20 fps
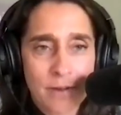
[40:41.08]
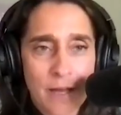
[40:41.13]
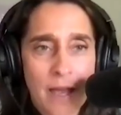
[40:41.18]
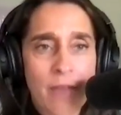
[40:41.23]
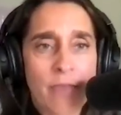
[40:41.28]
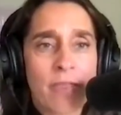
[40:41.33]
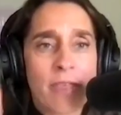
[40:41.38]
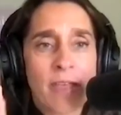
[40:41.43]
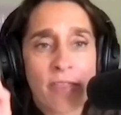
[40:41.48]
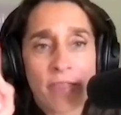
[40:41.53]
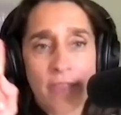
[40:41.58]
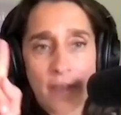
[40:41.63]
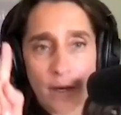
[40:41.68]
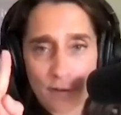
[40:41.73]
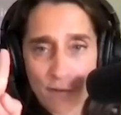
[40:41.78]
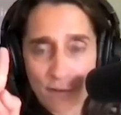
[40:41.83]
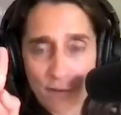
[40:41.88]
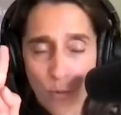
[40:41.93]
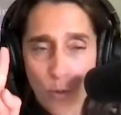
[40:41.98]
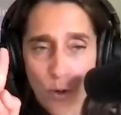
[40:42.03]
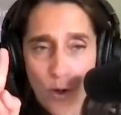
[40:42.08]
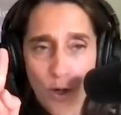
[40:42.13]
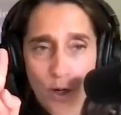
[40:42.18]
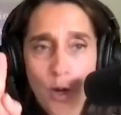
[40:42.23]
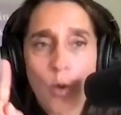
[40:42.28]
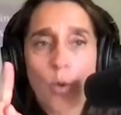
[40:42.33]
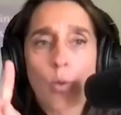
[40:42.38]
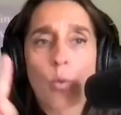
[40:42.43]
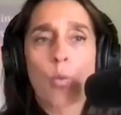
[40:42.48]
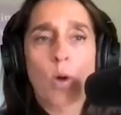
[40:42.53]
And then, therefore,
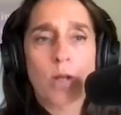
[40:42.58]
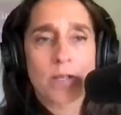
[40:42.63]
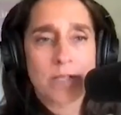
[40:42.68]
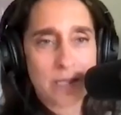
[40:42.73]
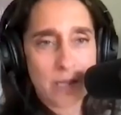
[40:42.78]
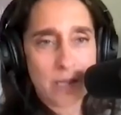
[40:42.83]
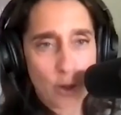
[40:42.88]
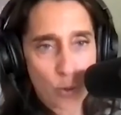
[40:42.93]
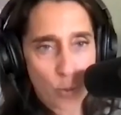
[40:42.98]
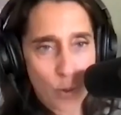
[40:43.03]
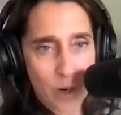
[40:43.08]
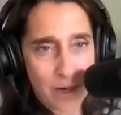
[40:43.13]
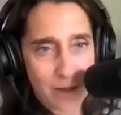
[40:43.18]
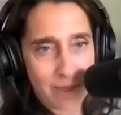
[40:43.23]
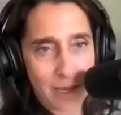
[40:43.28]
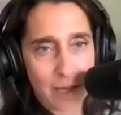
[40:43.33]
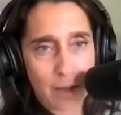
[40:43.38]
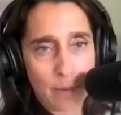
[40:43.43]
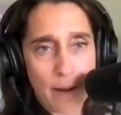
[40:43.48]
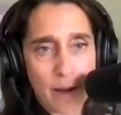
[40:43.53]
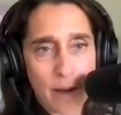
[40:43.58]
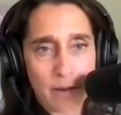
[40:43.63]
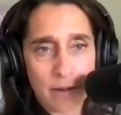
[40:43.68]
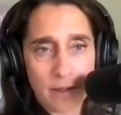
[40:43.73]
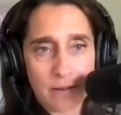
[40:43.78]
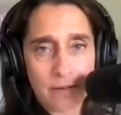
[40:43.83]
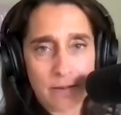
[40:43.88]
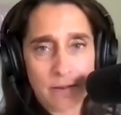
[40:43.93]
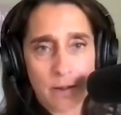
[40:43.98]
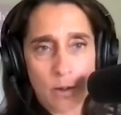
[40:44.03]
what's another way to think about
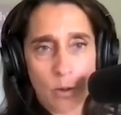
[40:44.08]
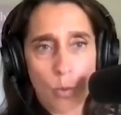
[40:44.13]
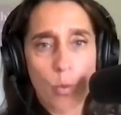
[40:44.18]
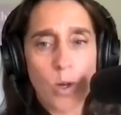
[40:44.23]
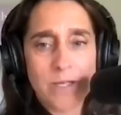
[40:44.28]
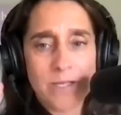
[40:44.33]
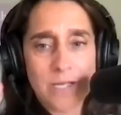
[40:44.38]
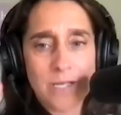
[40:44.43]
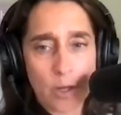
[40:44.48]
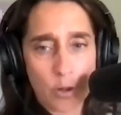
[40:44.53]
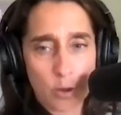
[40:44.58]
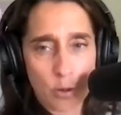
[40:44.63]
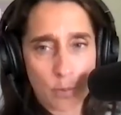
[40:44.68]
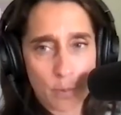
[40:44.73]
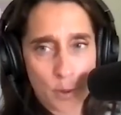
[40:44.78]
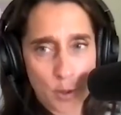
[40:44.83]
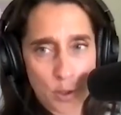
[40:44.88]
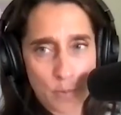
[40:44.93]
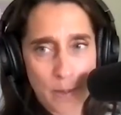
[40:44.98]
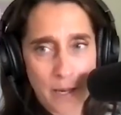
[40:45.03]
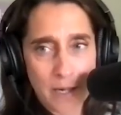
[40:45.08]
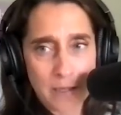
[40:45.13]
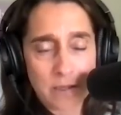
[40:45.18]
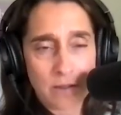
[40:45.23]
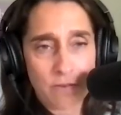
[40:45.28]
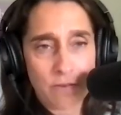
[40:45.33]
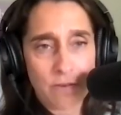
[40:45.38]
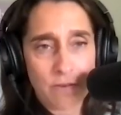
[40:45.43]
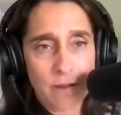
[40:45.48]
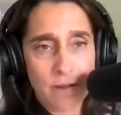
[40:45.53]
it? What's another
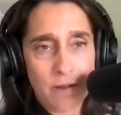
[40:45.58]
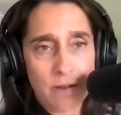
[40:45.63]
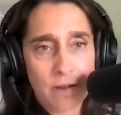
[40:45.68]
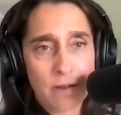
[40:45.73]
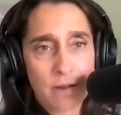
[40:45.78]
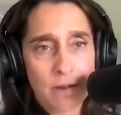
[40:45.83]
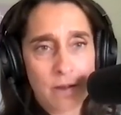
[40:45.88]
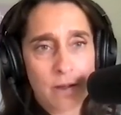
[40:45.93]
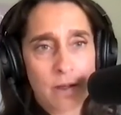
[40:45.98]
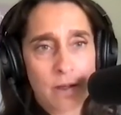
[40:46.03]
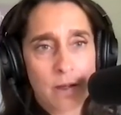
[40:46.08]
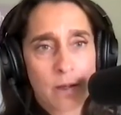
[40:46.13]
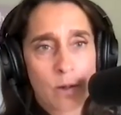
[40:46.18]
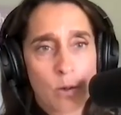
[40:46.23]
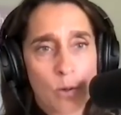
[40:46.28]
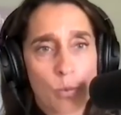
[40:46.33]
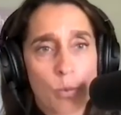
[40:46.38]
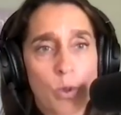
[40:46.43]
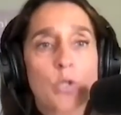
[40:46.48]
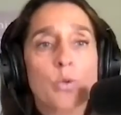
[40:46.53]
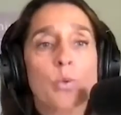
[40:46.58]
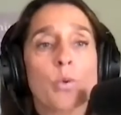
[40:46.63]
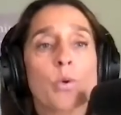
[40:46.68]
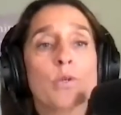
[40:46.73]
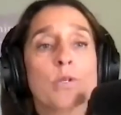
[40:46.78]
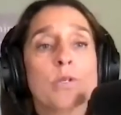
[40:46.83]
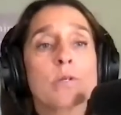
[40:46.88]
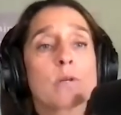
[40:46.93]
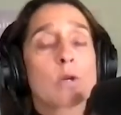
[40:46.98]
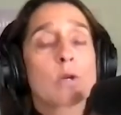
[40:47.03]
perspective? Which will
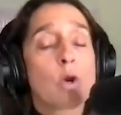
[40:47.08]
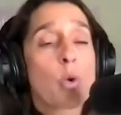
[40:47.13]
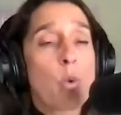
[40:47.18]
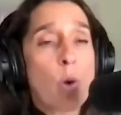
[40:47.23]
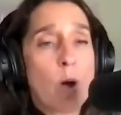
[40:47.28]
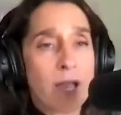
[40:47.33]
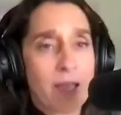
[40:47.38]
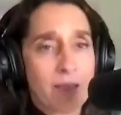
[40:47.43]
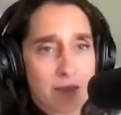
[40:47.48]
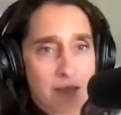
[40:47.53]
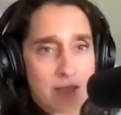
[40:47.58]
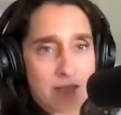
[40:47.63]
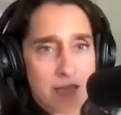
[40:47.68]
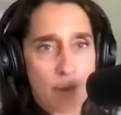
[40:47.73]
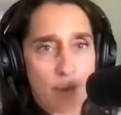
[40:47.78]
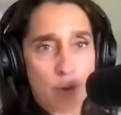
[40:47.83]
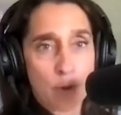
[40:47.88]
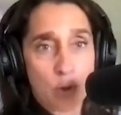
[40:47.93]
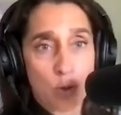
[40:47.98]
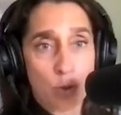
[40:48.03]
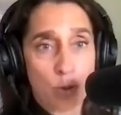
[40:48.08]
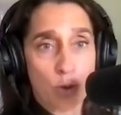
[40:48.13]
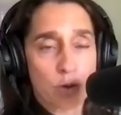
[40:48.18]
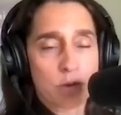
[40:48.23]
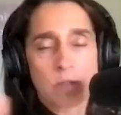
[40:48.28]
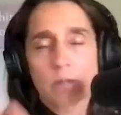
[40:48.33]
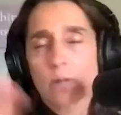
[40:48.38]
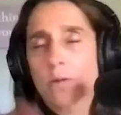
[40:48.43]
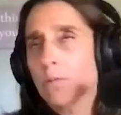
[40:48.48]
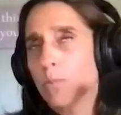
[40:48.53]
quiet the
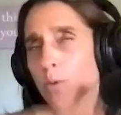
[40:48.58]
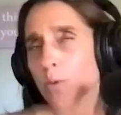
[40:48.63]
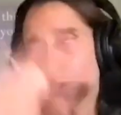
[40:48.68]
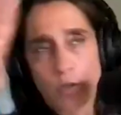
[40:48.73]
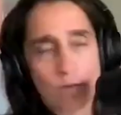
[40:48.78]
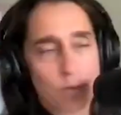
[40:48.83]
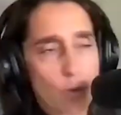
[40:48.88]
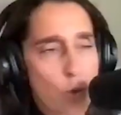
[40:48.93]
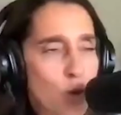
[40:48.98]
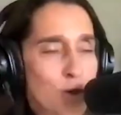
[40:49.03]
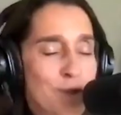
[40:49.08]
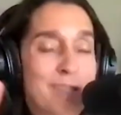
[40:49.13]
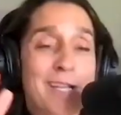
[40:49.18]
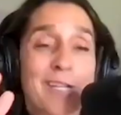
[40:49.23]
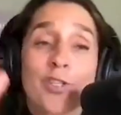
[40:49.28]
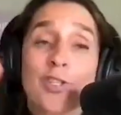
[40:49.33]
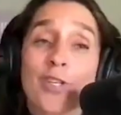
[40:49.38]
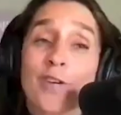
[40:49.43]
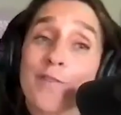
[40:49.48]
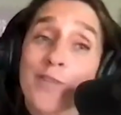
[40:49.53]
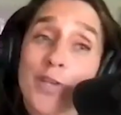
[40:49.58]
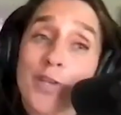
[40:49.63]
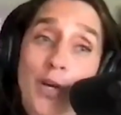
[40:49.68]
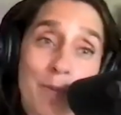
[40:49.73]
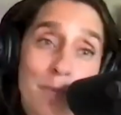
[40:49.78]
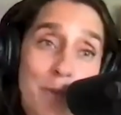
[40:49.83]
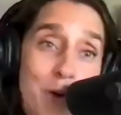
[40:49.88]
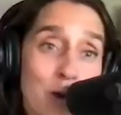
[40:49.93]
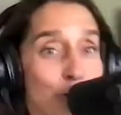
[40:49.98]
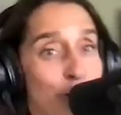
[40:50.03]
saboteurs, which of course then shifts our
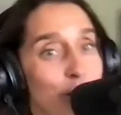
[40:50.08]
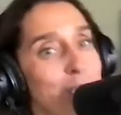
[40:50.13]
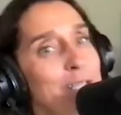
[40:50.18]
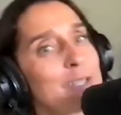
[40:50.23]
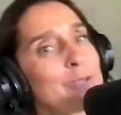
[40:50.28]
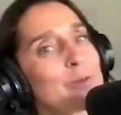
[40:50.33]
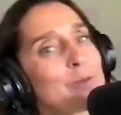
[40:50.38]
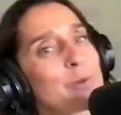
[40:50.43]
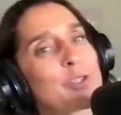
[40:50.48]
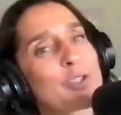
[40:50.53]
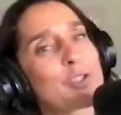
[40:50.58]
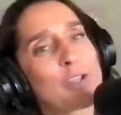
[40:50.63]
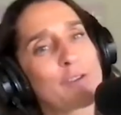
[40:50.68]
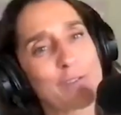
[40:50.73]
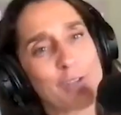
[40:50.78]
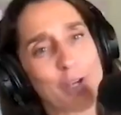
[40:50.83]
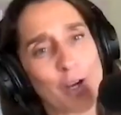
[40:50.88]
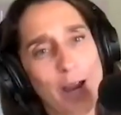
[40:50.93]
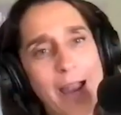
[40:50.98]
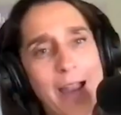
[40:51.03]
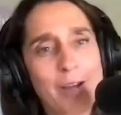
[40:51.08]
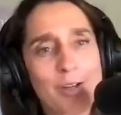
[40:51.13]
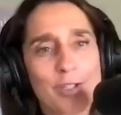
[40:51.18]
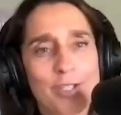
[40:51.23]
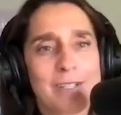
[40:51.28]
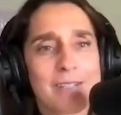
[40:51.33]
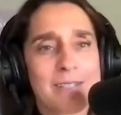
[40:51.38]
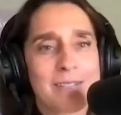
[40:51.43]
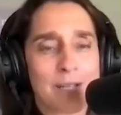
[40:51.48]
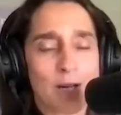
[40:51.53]
emotions, which shifts our
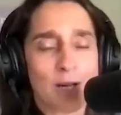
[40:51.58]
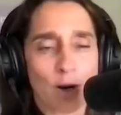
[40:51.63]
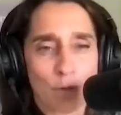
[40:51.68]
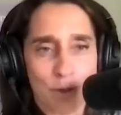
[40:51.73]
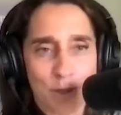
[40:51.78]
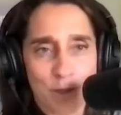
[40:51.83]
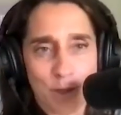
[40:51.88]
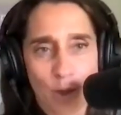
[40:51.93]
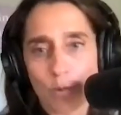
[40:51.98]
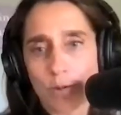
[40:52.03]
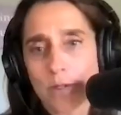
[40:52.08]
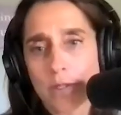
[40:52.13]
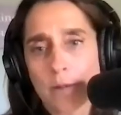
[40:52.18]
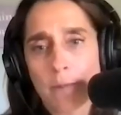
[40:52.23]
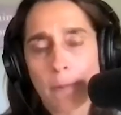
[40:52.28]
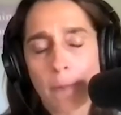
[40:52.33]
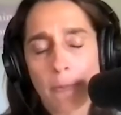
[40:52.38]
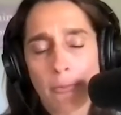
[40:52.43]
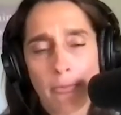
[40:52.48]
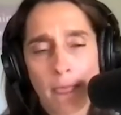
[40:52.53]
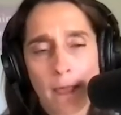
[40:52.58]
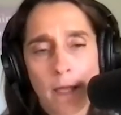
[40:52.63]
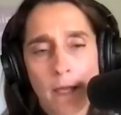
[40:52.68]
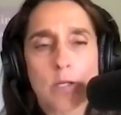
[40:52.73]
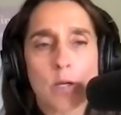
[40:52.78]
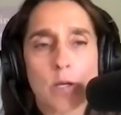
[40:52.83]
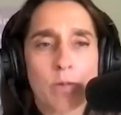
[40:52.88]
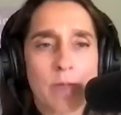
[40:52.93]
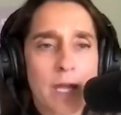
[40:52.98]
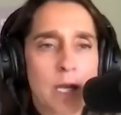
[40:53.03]
actions and our results.
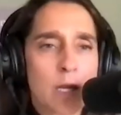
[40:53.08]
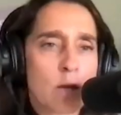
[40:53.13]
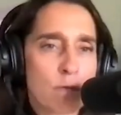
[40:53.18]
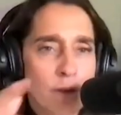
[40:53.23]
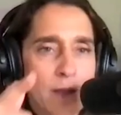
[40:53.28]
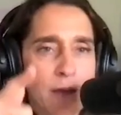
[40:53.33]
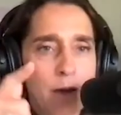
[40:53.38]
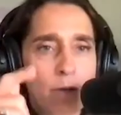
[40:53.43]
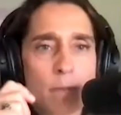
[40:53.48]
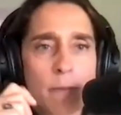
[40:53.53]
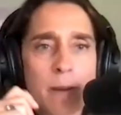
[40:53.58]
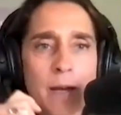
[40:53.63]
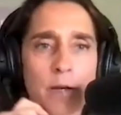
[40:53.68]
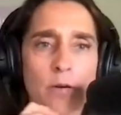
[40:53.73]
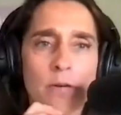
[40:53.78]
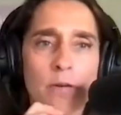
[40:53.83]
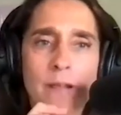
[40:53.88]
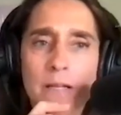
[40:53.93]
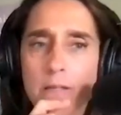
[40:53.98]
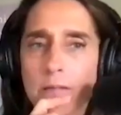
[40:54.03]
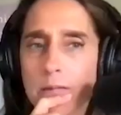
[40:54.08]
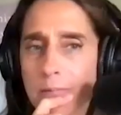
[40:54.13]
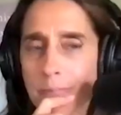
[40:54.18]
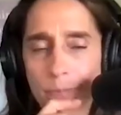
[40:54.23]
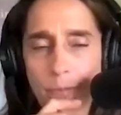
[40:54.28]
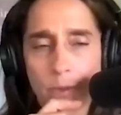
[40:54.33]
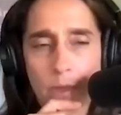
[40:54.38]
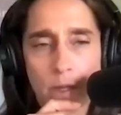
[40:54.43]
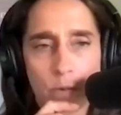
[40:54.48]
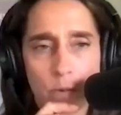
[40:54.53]
So thank you for that reminder. That's
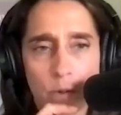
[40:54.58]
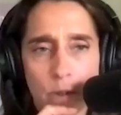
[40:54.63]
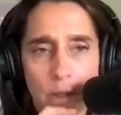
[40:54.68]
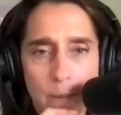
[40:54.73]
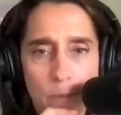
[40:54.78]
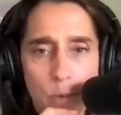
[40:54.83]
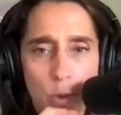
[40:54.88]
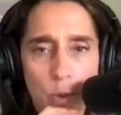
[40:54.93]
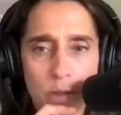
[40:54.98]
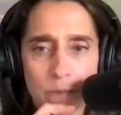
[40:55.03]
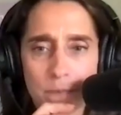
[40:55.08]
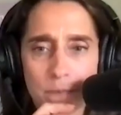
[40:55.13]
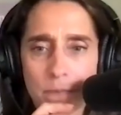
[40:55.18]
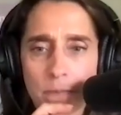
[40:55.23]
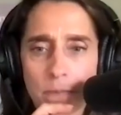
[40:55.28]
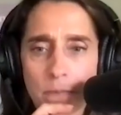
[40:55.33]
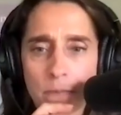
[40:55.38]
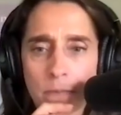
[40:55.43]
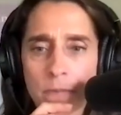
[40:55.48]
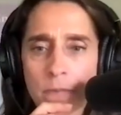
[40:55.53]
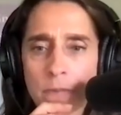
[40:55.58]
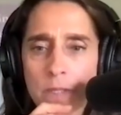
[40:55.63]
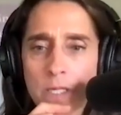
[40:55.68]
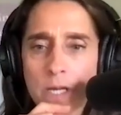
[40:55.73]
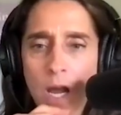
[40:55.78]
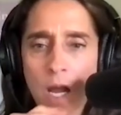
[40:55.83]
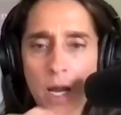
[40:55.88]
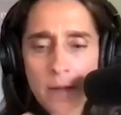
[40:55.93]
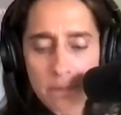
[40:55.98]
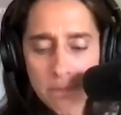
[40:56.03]
really important.
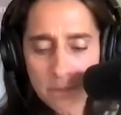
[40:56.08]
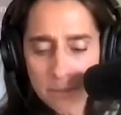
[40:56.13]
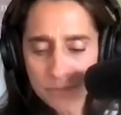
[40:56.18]
Scott?